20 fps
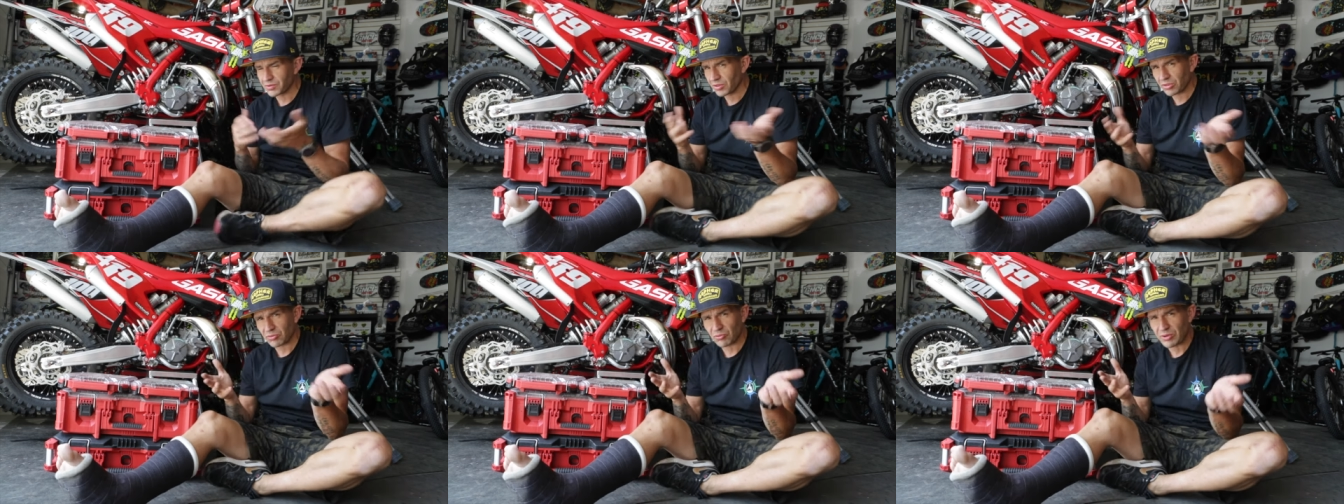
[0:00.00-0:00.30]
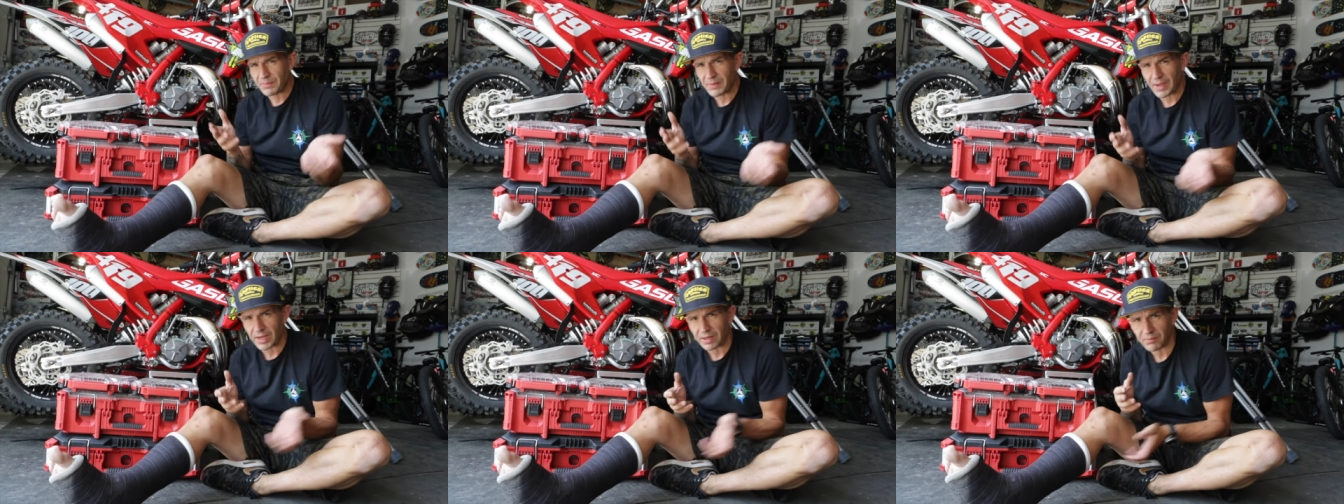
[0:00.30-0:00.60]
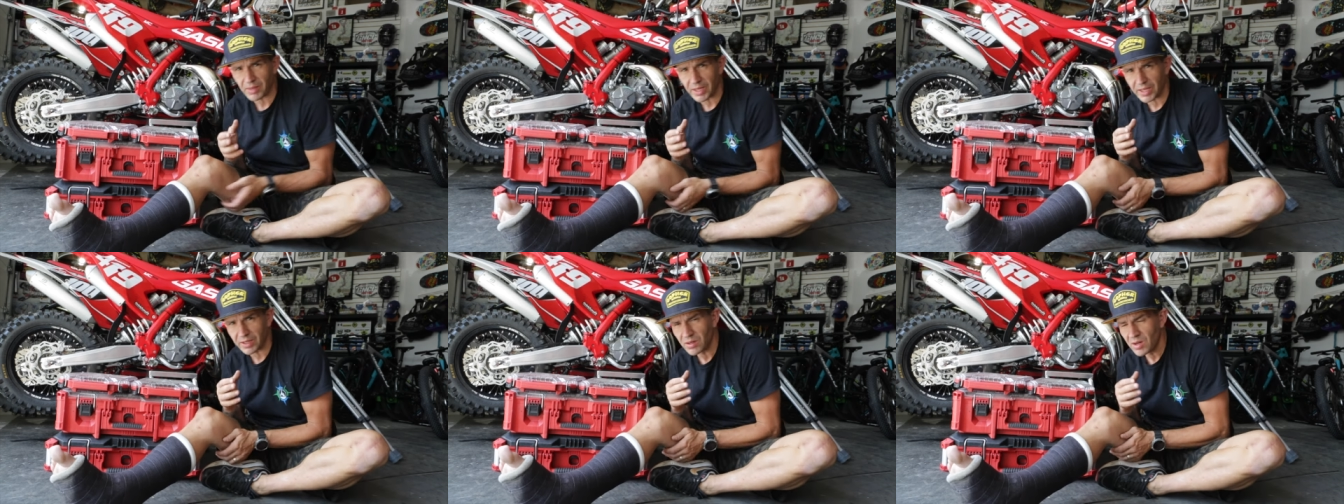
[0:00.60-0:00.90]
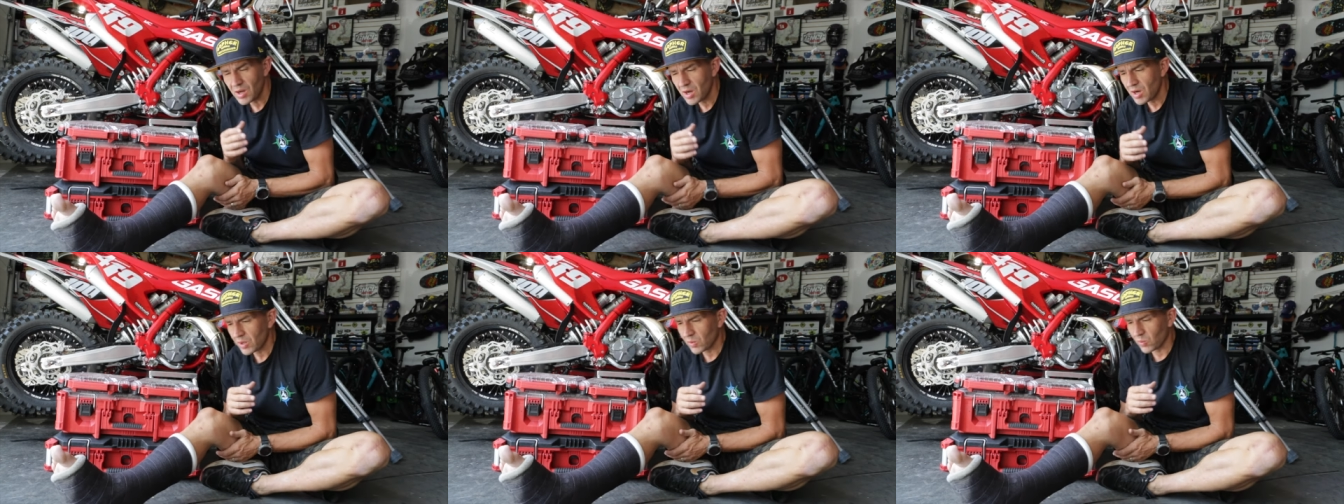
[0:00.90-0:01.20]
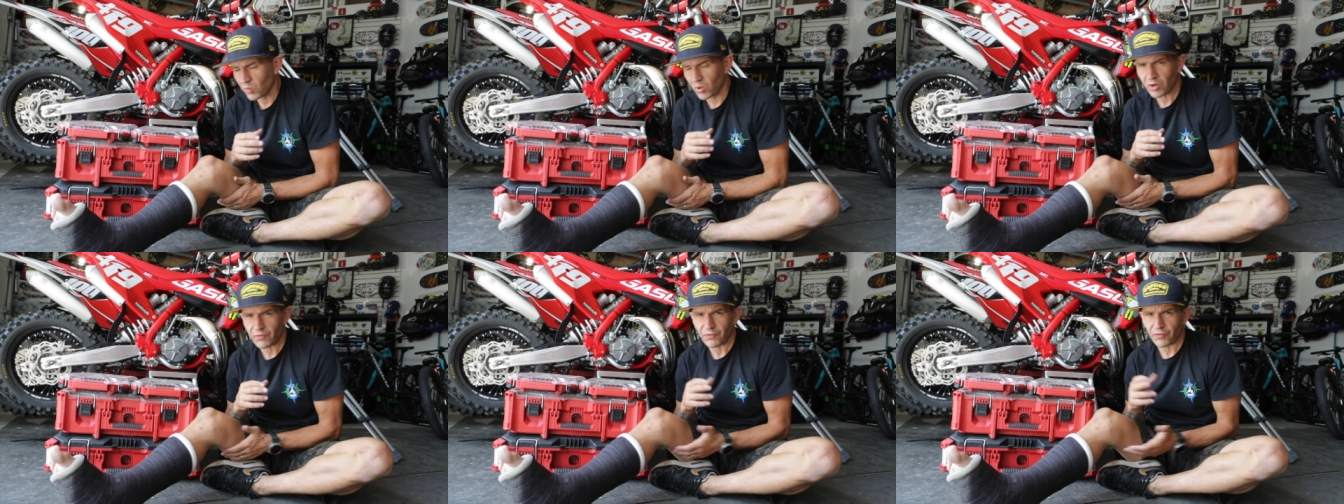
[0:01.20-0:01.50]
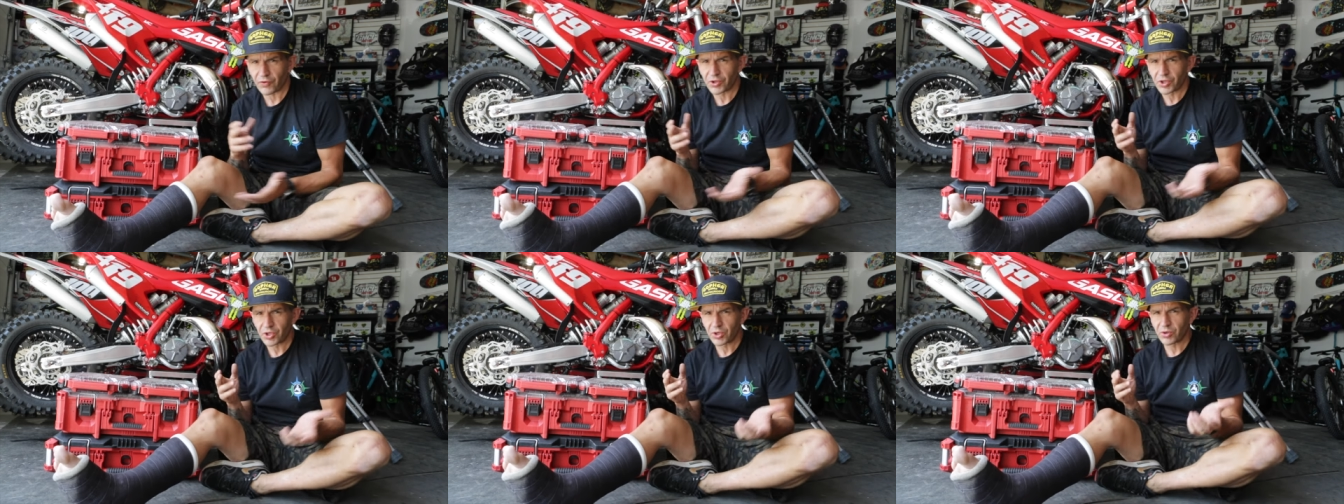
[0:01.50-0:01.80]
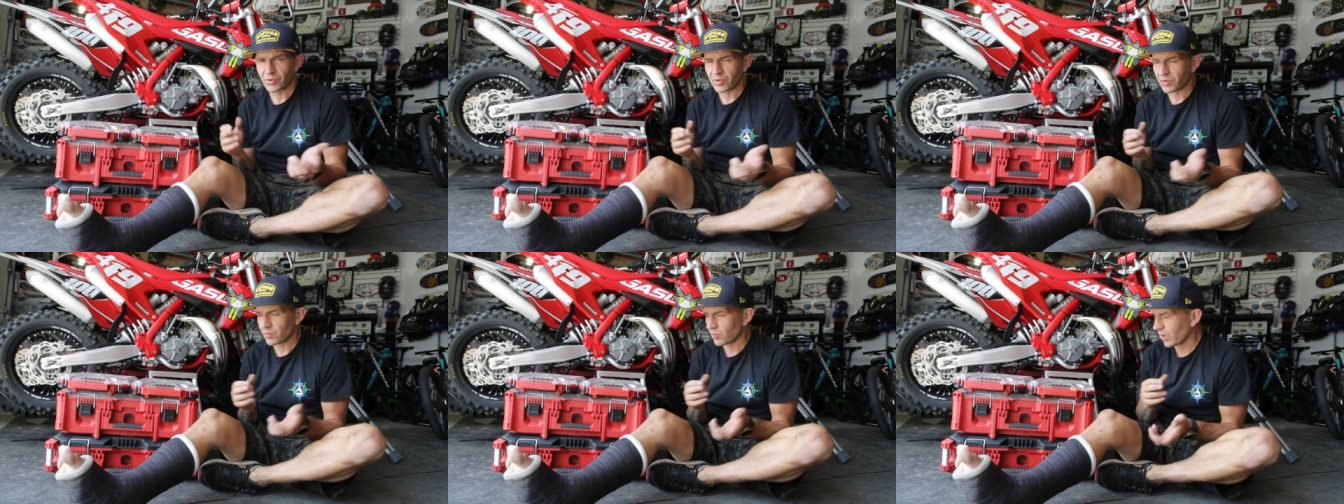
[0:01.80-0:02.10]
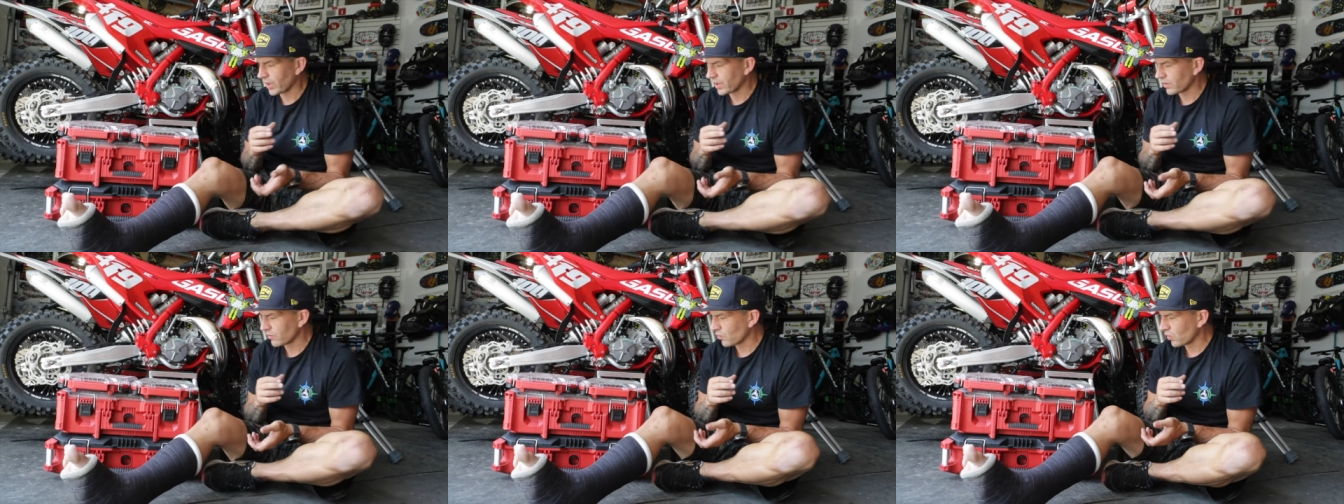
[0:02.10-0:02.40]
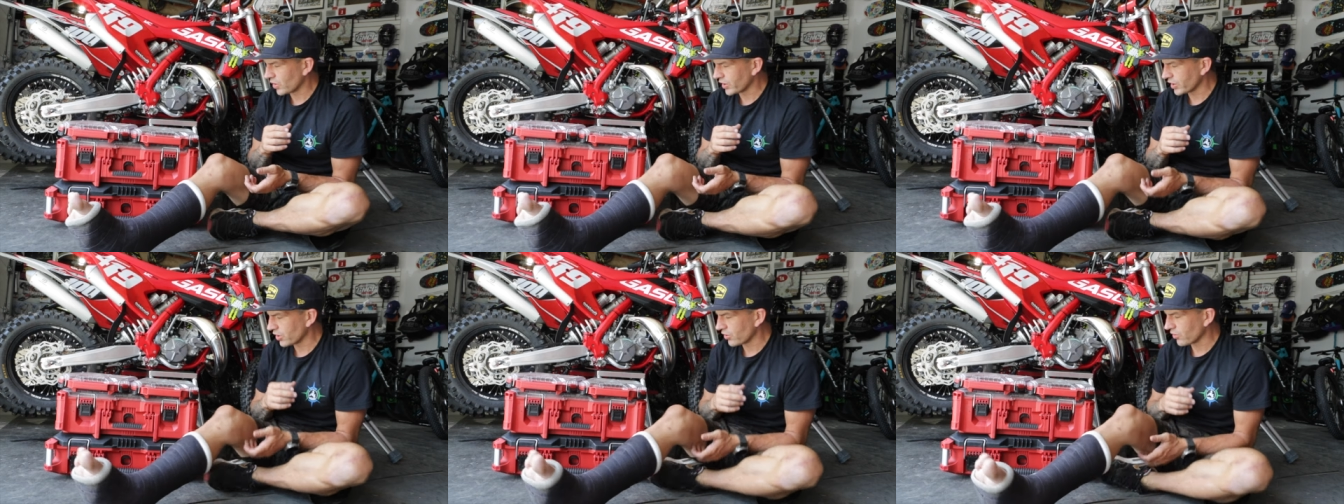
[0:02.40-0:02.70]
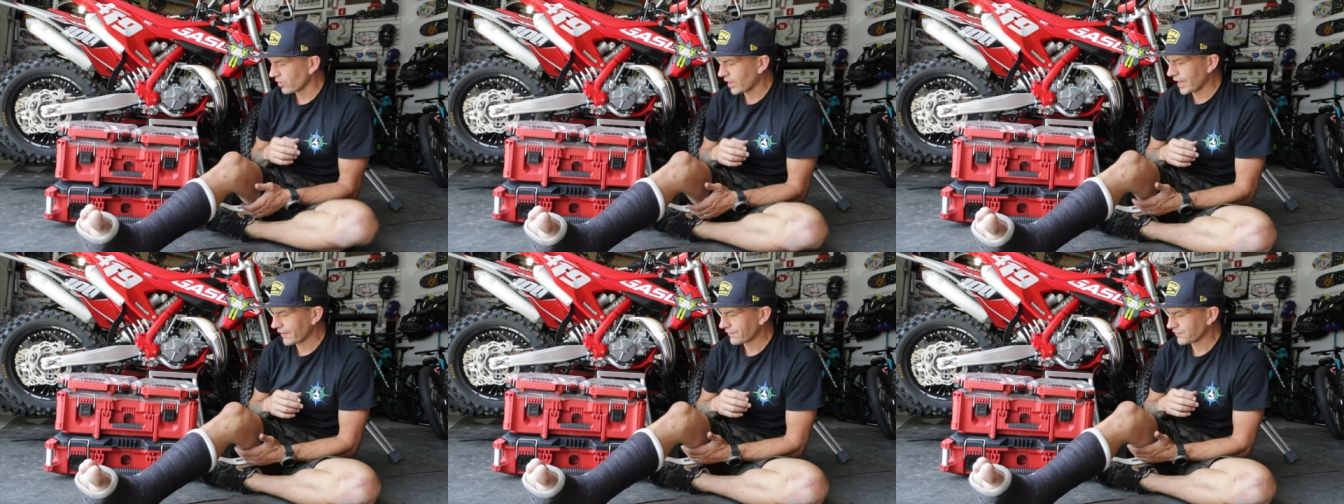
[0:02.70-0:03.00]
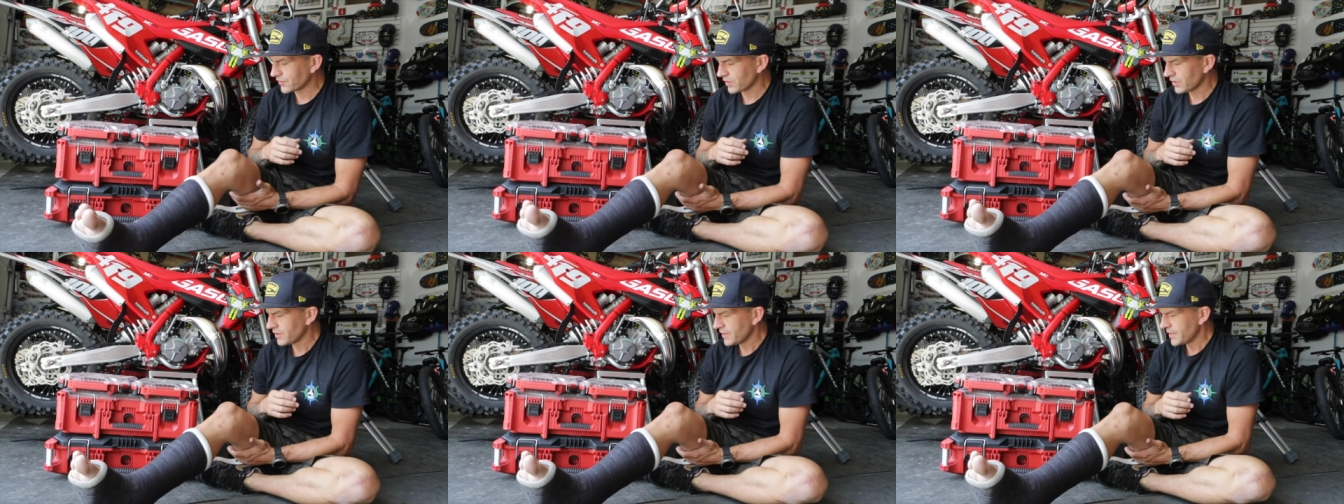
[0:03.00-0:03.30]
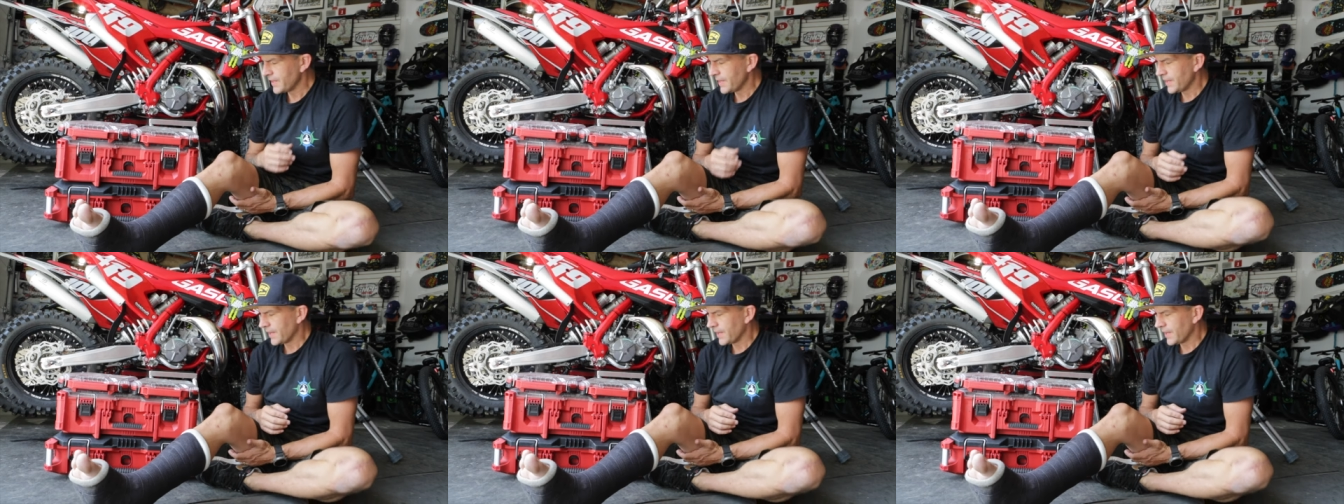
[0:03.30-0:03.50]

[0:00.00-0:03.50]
The three pack might work for you and what, what you're after.